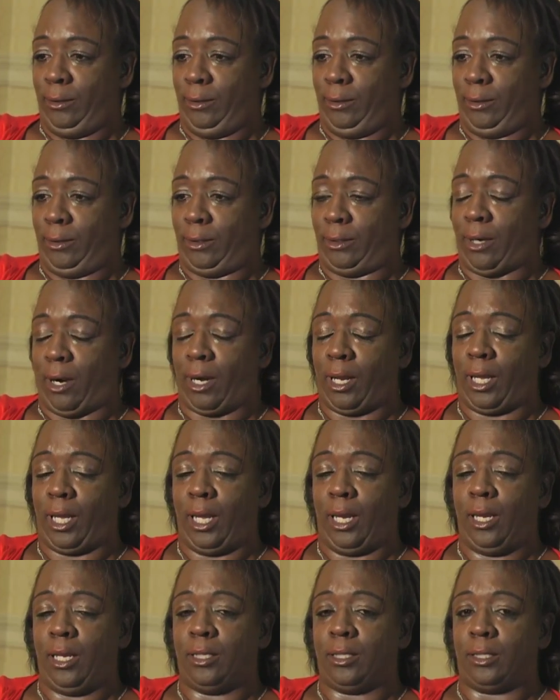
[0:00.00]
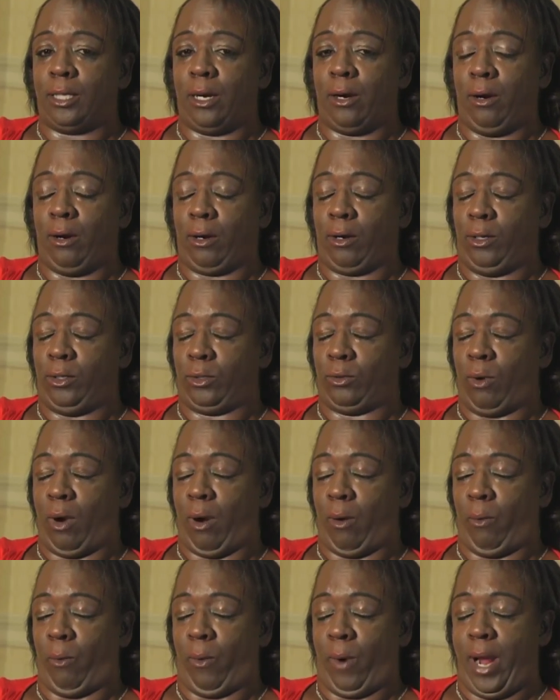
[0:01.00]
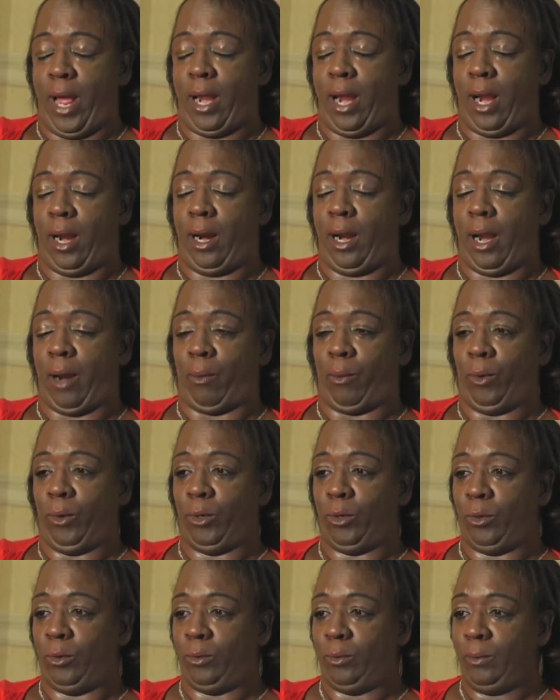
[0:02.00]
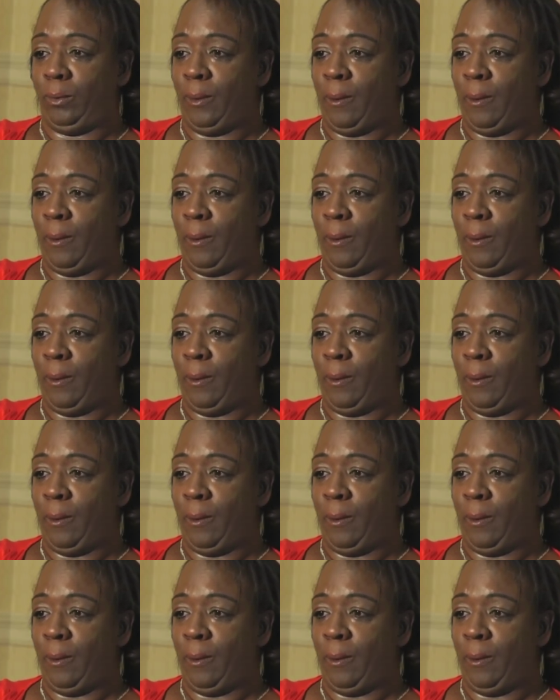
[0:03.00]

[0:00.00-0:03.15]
started getting hysterical, so I ran out of that room.